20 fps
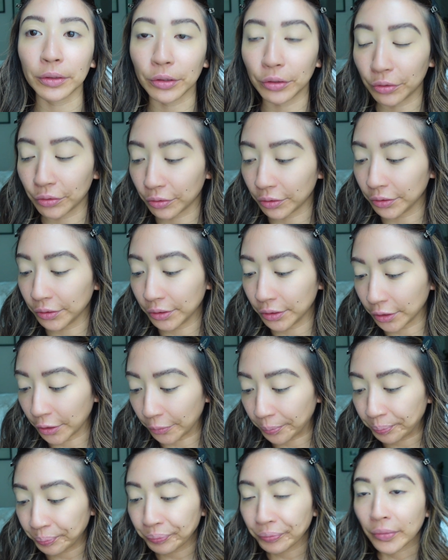neutrals.
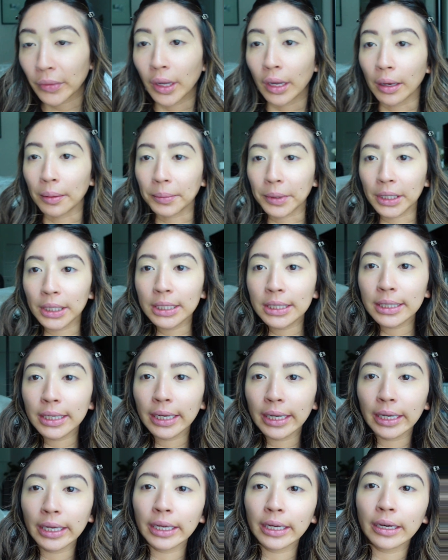So I'm gonna
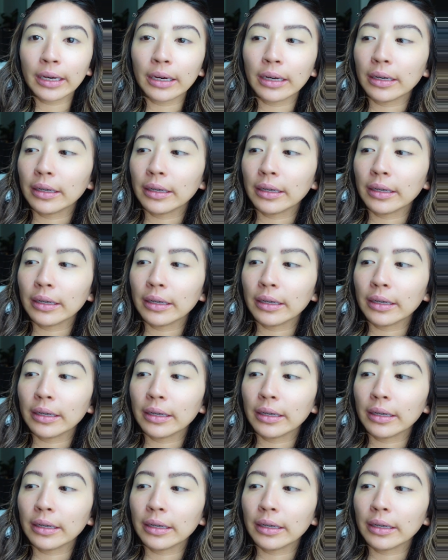take